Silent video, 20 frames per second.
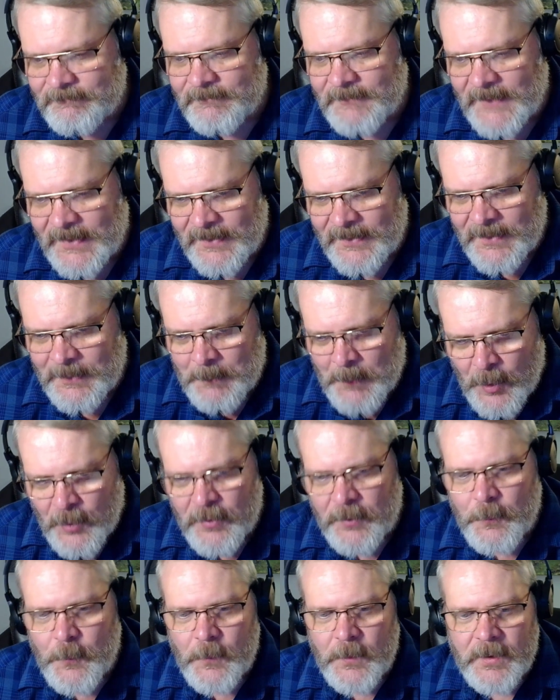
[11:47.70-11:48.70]
in the
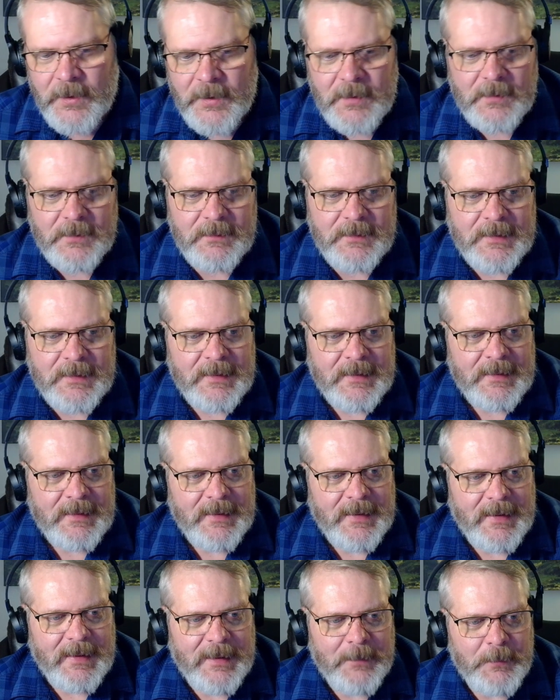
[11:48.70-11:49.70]
modern world,
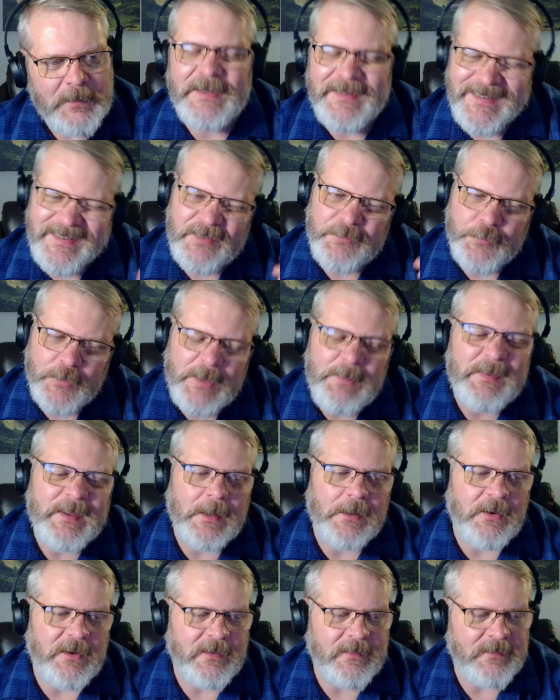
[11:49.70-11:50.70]
with extreme
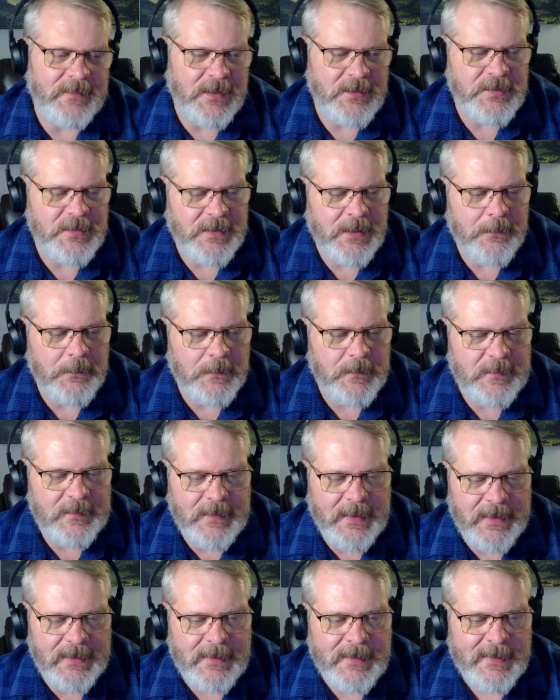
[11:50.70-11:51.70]
secularization, I would
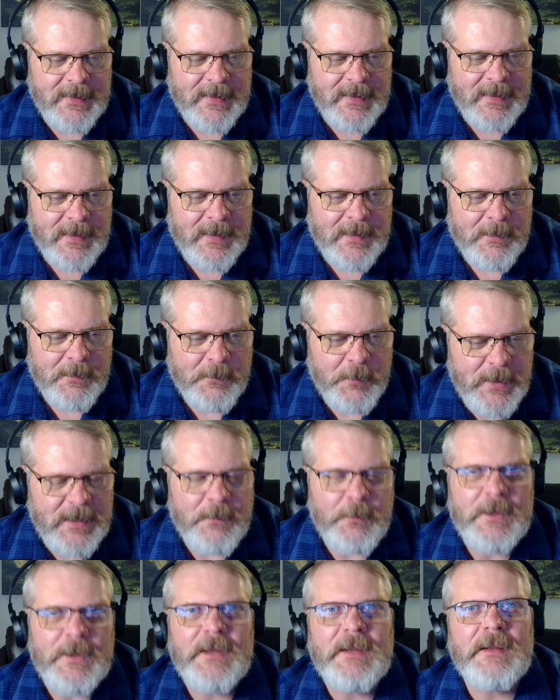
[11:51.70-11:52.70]
say, we
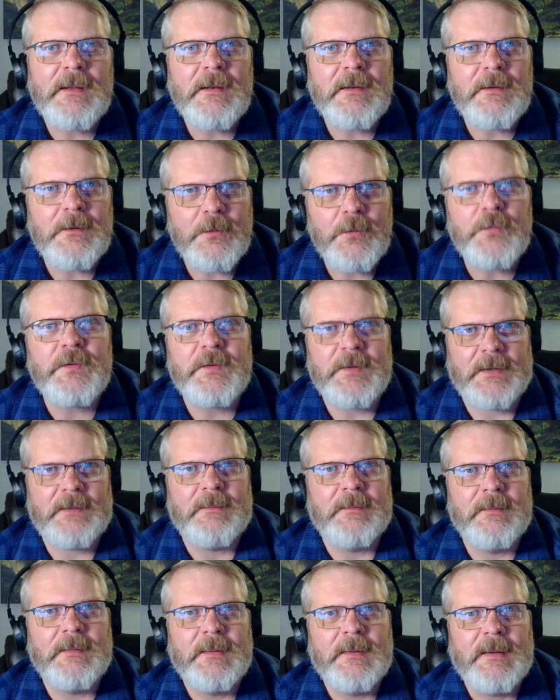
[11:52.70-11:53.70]
lose it.
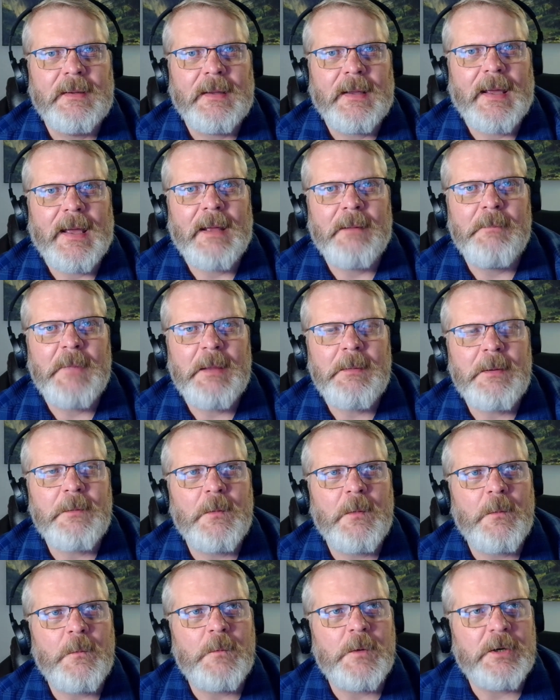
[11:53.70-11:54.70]
And maybe
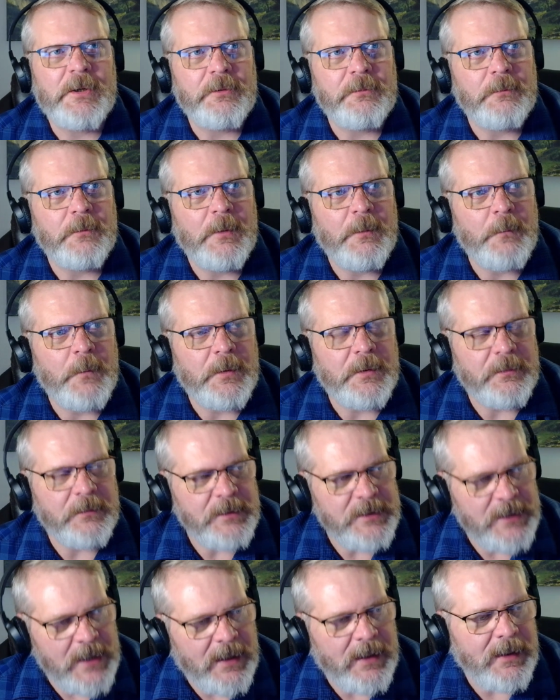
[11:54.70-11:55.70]
when we're
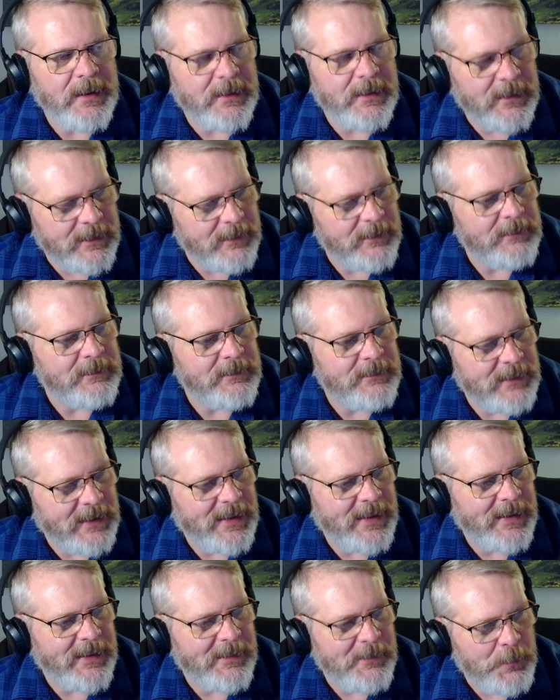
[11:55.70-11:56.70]
younger,
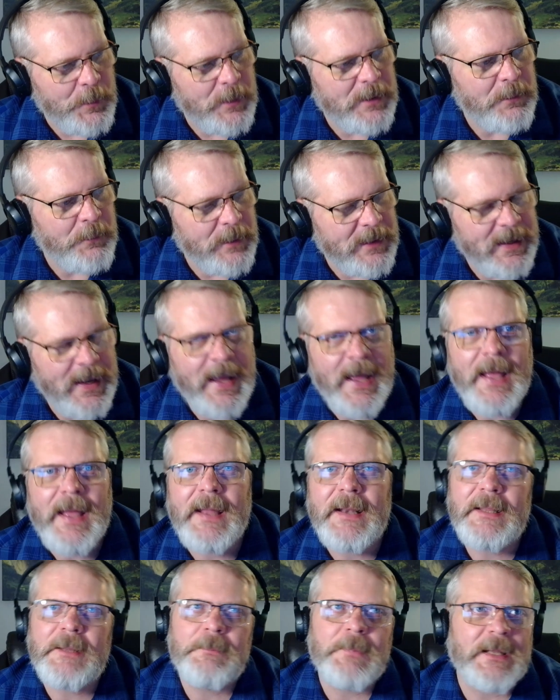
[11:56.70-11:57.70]
we
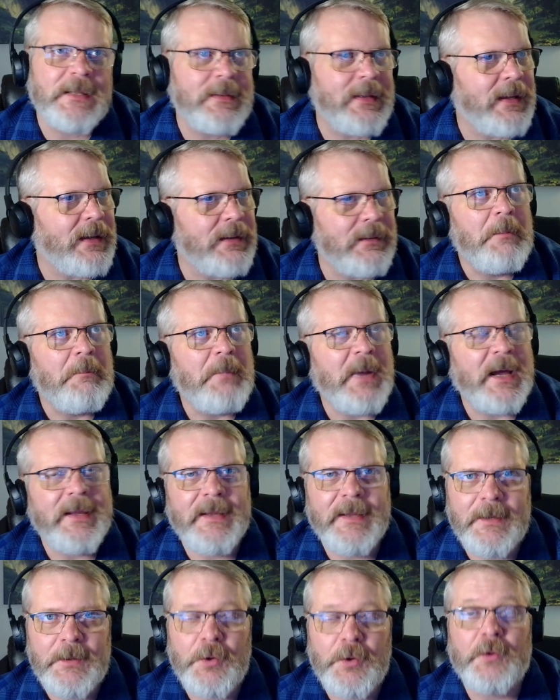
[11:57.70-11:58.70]
had it, but then by
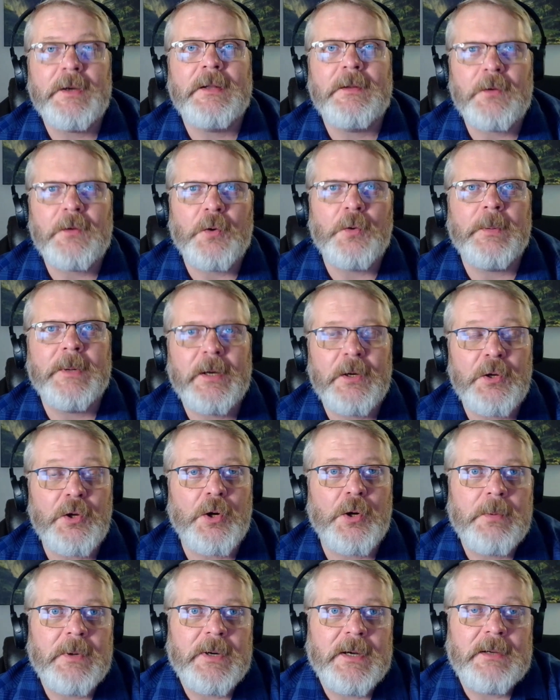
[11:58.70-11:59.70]
ignoring it over and
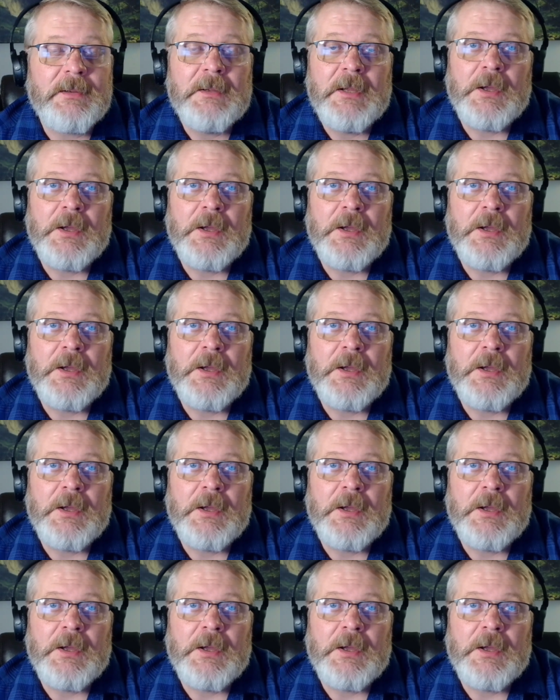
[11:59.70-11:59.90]
over,